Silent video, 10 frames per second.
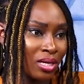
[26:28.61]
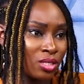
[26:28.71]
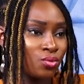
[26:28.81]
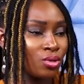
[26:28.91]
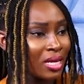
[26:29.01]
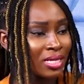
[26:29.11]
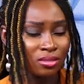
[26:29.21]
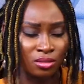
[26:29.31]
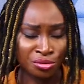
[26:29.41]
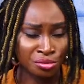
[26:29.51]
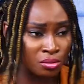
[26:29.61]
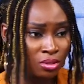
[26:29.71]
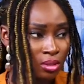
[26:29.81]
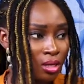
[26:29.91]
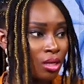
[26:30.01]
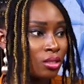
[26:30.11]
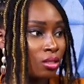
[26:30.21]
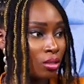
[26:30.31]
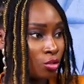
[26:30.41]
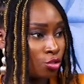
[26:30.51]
We know that the youth, the